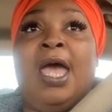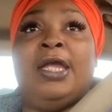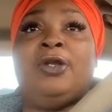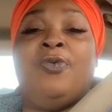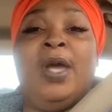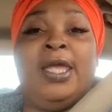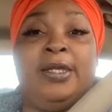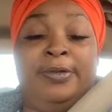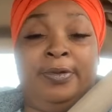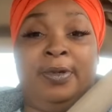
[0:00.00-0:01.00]
Ain't no
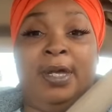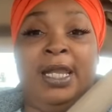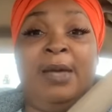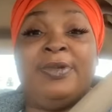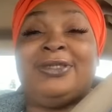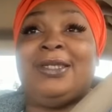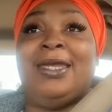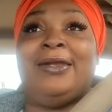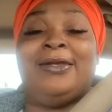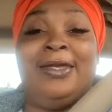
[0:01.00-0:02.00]
way. And I'm going to
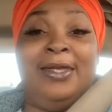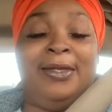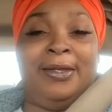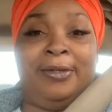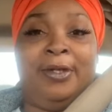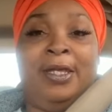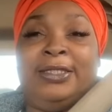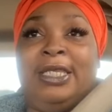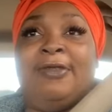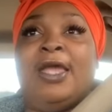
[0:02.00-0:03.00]
say it
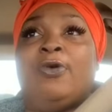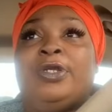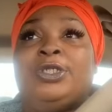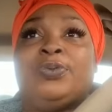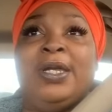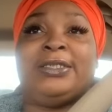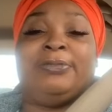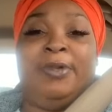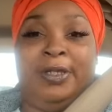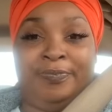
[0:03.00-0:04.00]
again. See, they're going to
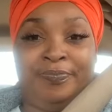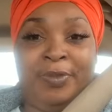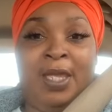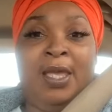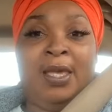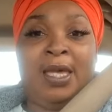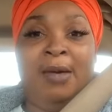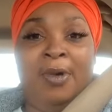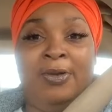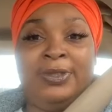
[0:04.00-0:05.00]
address me.
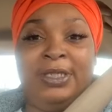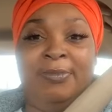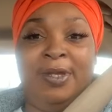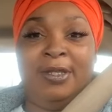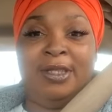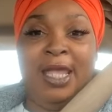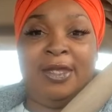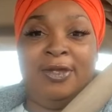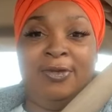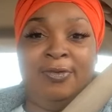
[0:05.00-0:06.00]
Come on to me.
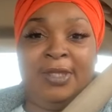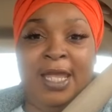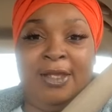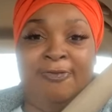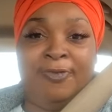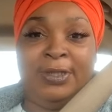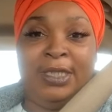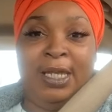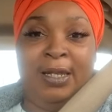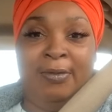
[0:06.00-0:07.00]
Thank you. Thank you for
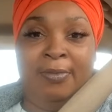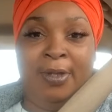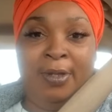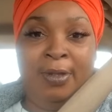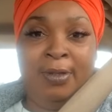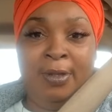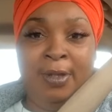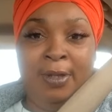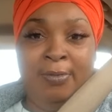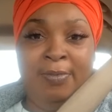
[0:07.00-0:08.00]
telling
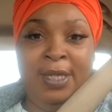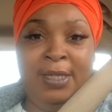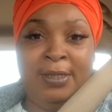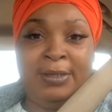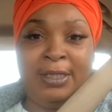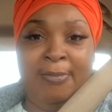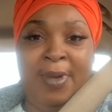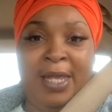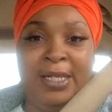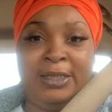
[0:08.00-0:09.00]
me.
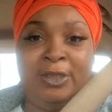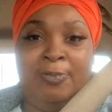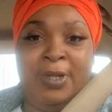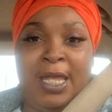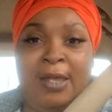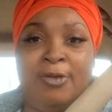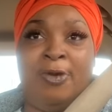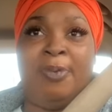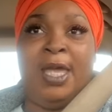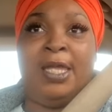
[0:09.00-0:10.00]
Somebody is duplicating
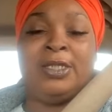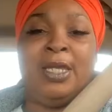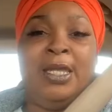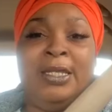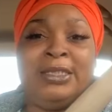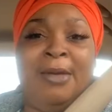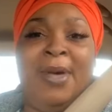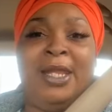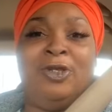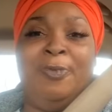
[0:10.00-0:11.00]
your page.
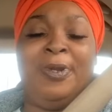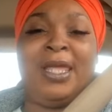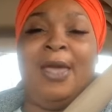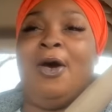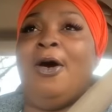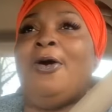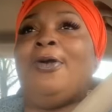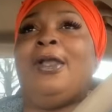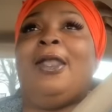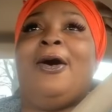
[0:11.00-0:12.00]
Somebody duplicate.
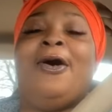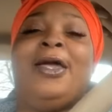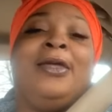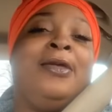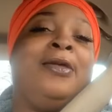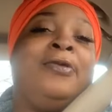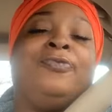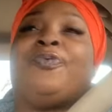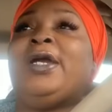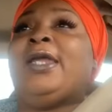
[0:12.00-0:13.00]
Oh, Lord.
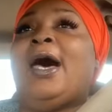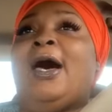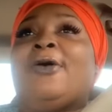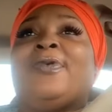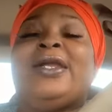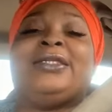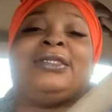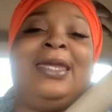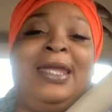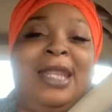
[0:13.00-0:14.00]
Rita already
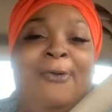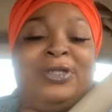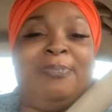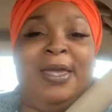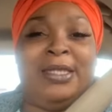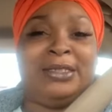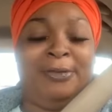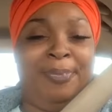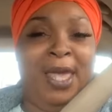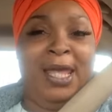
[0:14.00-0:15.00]
said they was making
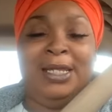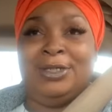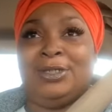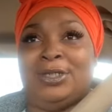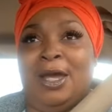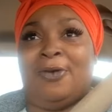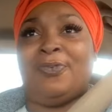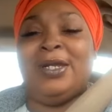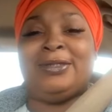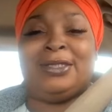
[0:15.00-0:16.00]
some pages,
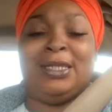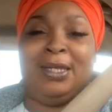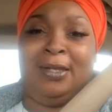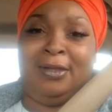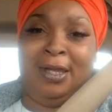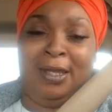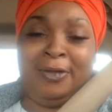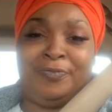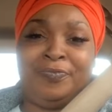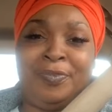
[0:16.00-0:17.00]
y'all. Rita said
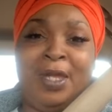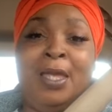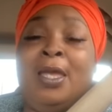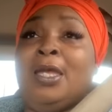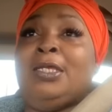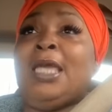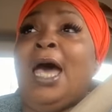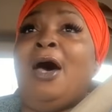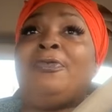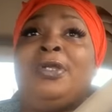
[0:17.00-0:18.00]
that.
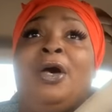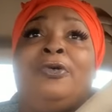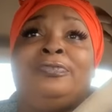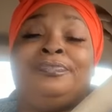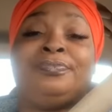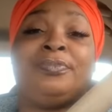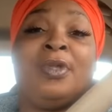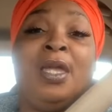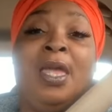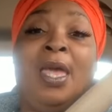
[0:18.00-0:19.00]
Y'all know.
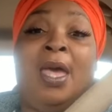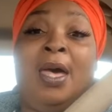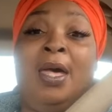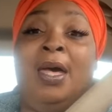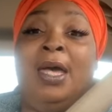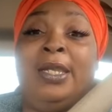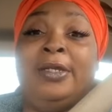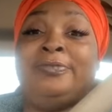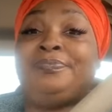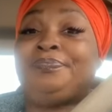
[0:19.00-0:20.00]

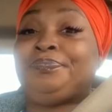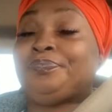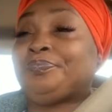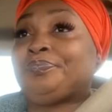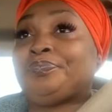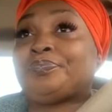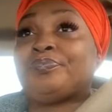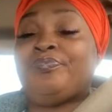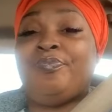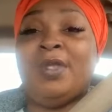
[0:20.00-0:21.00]
Honey,
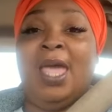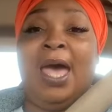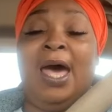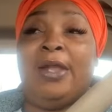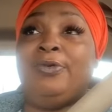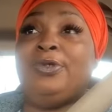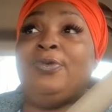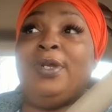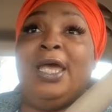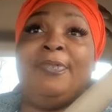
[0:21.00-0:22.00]
I don't
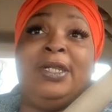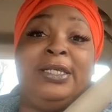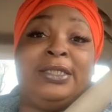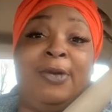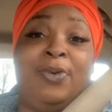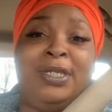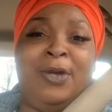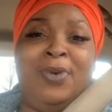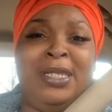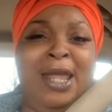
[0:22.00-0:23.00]
do whatever it is that what
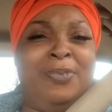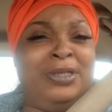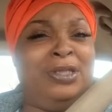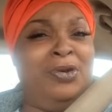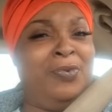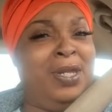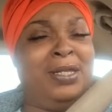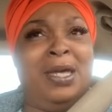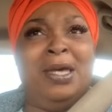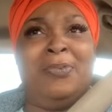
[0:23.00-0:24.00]
they was
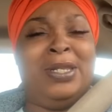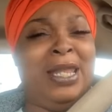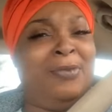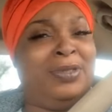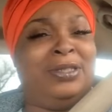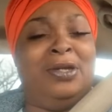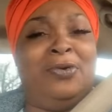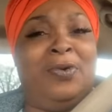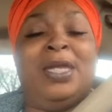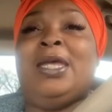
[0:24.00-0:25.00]
doing, God, what they was
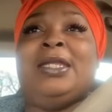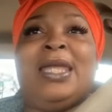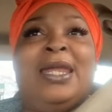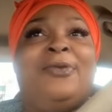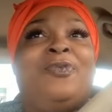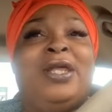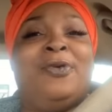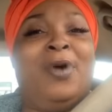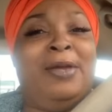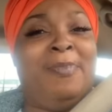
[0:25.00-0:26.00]
doing. They didn't
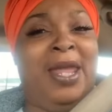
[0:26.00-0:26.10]
went away,